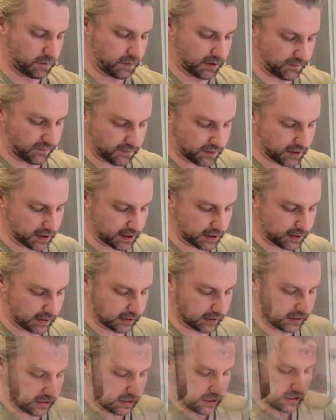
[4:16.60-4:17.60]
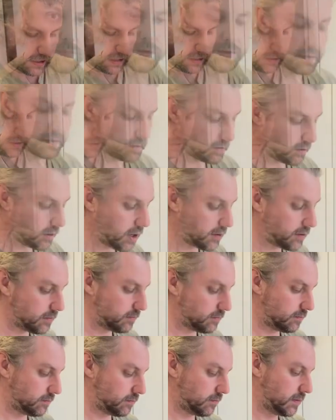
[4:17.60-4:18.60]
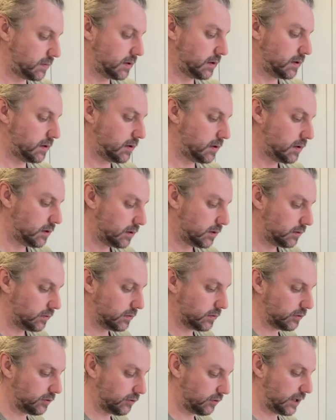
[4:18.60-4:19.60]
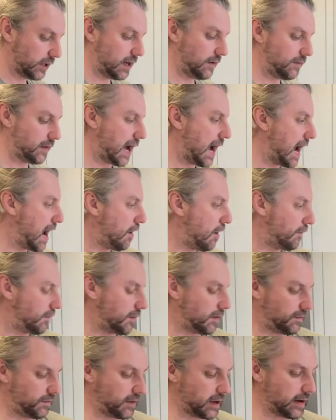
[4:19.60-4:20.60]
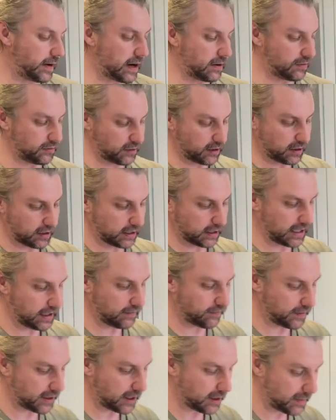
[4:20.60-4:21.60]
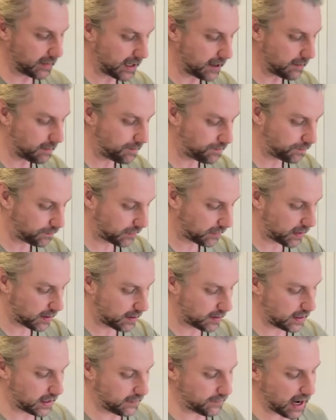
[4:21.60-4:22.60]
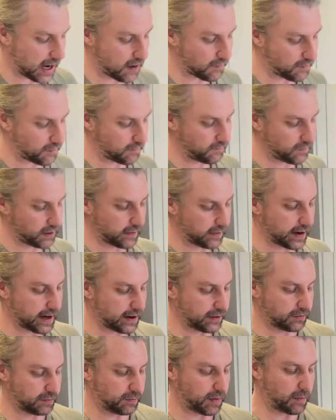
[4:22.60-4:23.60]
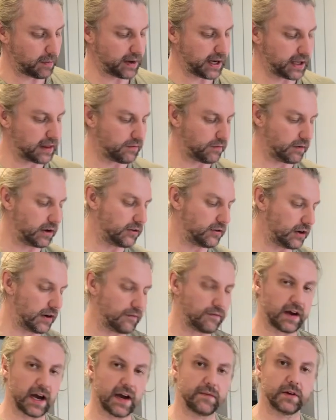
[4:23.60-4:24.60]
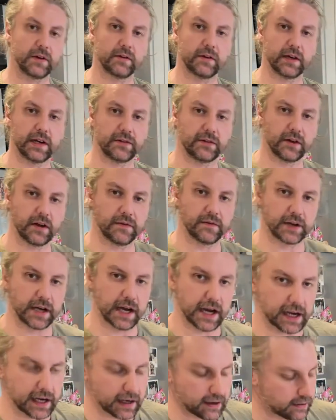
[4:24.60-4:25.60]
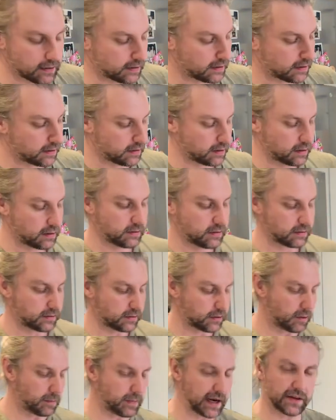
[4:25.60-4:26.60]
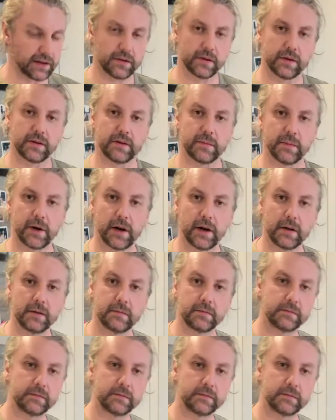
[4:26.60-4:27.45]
of folds. Done. So we'll just leave that out for a few hours. Going to cling film it, leave it out for a few hours, pop it in the fridge at 5 degrees overnight. Come back to it tomorrow.